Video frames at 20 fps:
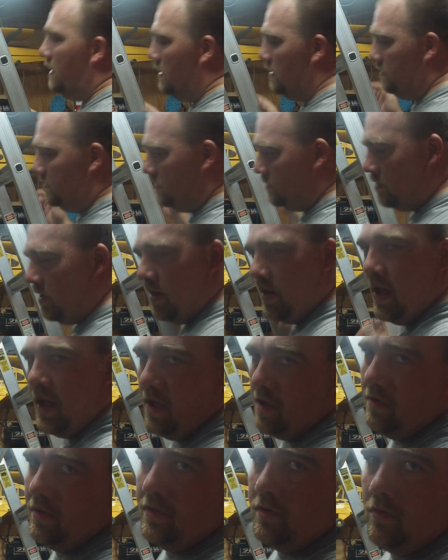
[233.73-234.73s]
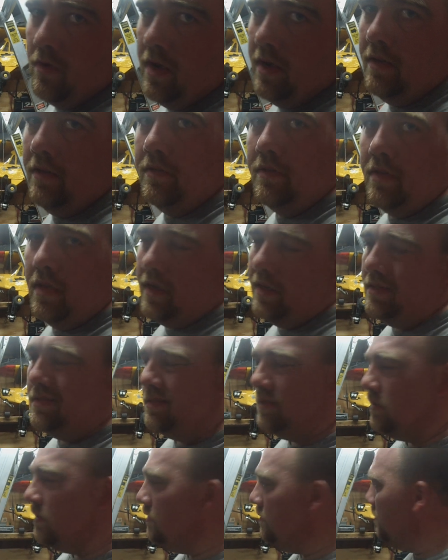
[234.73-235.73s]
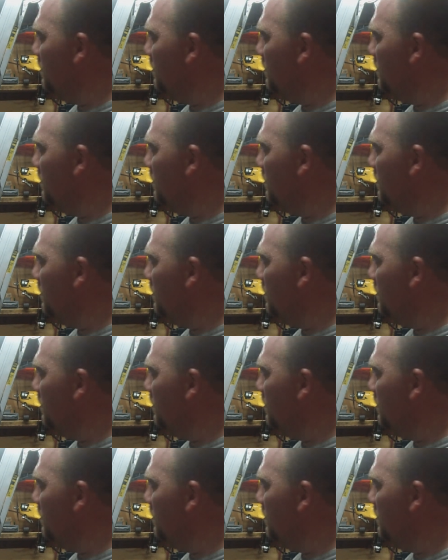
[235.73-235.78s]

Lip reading: in straight out as well. So I guess it's 2